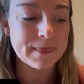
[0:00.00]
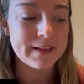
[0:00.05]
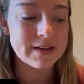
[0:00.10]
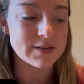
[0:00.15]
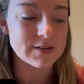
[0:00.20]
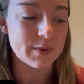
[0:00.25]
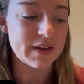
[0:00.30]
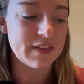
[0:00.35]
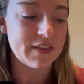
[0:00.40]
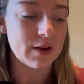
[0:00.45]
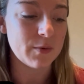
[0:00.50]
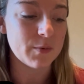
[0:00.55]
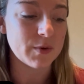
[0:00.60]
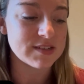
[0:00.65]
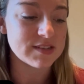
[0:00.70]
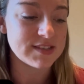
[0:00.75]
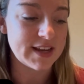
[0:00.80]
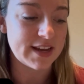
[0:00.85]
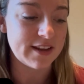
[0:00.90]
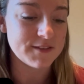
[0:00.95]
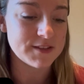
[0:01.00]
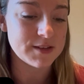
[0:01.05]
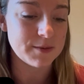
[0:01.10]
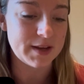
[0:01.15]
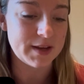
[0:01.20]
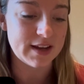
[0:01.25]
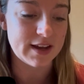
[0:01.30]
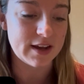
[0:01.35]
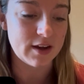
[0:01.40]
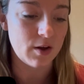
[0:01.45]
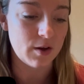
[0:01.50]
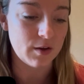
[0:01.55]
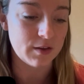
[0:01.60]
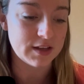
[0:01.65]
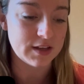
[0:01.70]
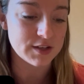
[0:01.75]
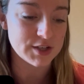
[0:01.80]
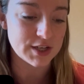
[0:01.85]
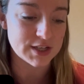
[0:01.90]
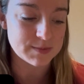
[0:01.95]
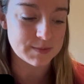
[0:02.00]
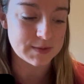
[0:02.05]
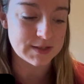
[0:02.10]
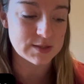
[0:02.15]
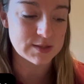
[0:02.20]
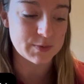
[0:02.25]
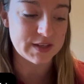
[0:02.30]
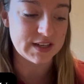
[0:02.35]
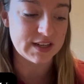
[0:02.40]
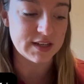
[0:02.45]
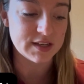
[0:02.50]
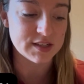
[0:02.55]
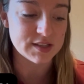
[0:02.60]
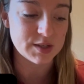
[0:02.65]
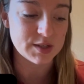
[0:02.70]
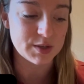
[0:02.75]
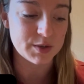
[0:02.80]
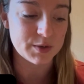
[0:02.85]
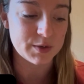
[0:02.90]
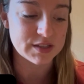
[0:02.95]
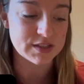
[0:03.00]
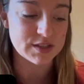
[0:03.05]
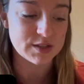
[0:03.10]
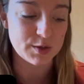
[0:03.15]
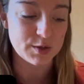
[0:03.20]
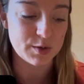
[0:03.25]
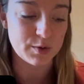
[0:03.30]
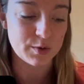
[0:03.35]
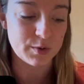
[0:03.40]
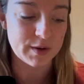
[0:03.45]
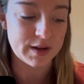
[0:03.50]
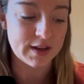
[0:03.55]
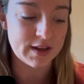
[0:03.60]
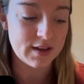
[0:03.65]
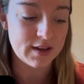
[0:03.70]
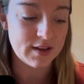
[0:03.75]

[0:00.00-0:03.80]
So I think we're safe to make all the adjustments we need to